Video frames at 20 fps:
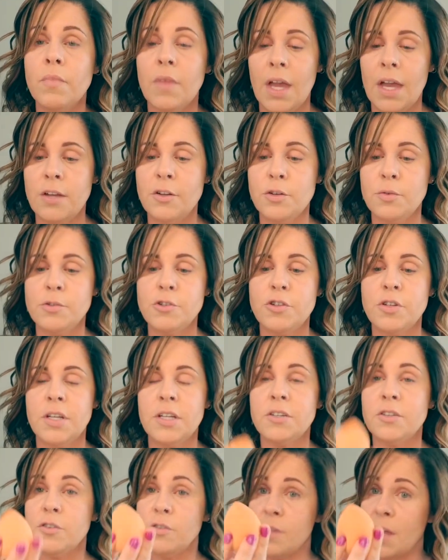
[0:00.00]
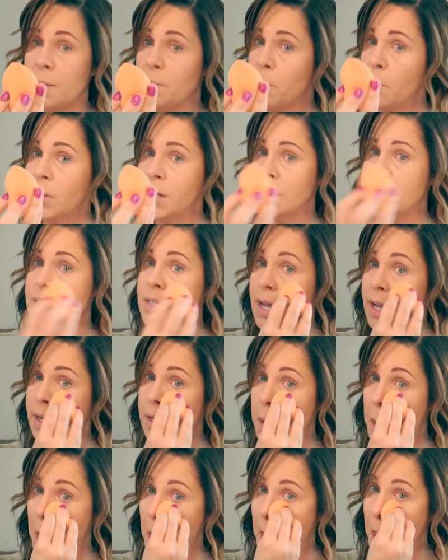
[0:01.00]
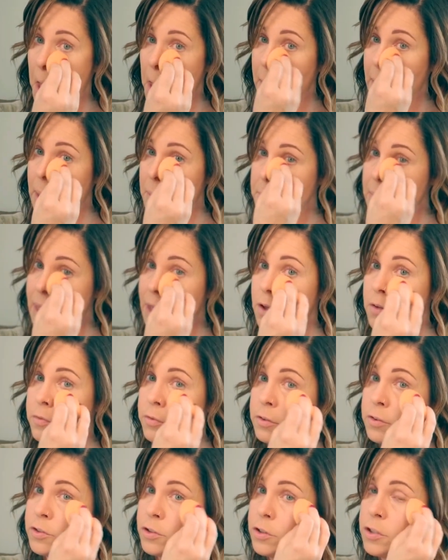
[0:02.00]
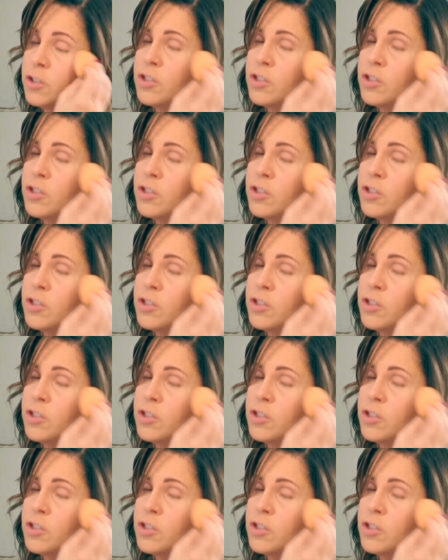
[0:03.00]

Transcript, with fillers: and do what you need to do. That pointed side can be helpful too.